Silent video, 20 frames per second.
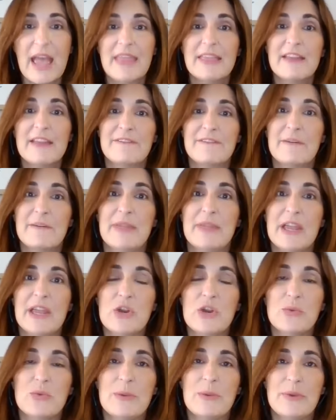And then from
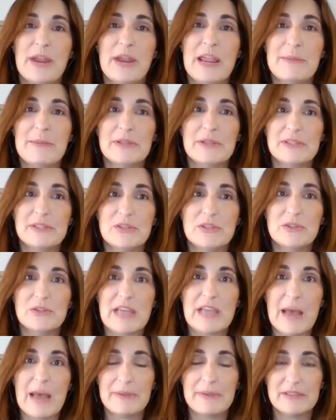there, we were able to
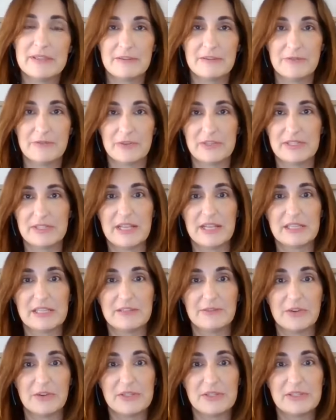tap into First Things
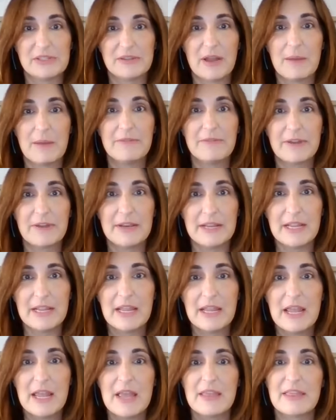First
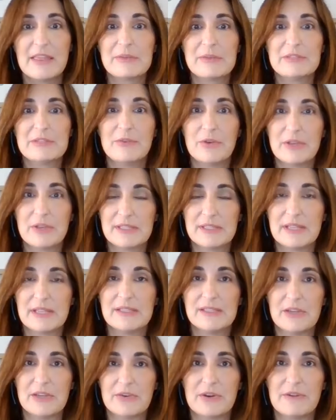funding that was focused
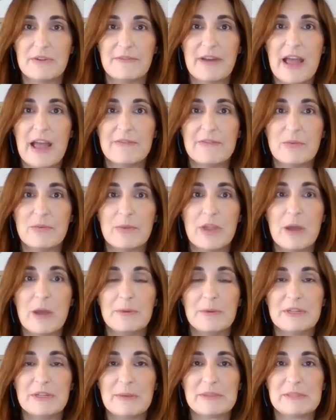on 0 to 5, and we
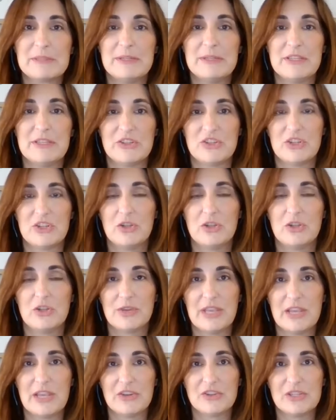opened up some additional
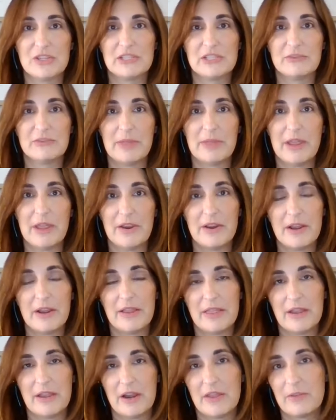locations from there,
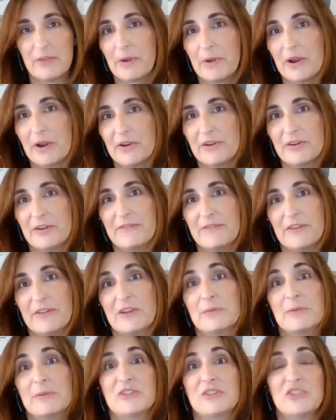and another partner of
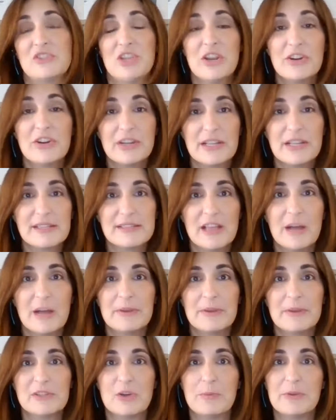Thunderbird Charities to
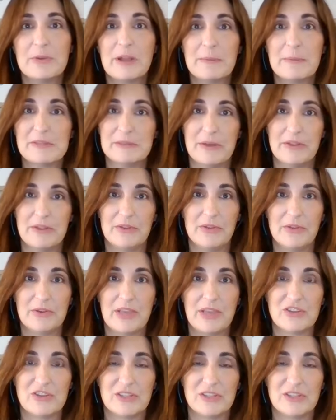help us open up some other
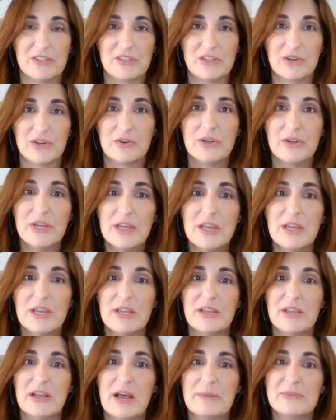locations too.
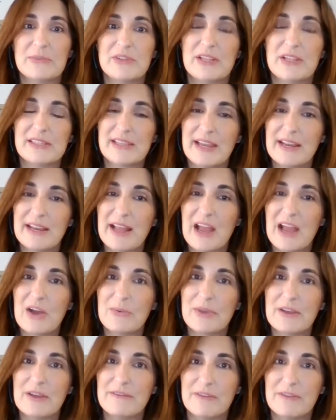So that's kind of
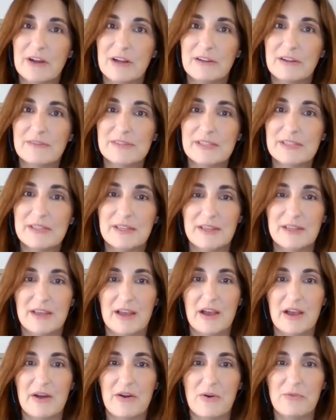how we evolved
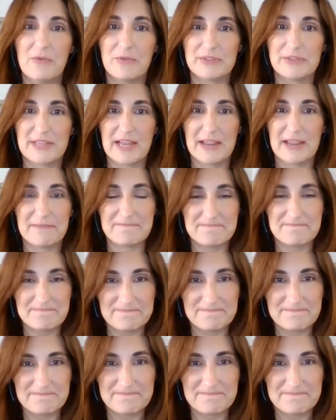over time.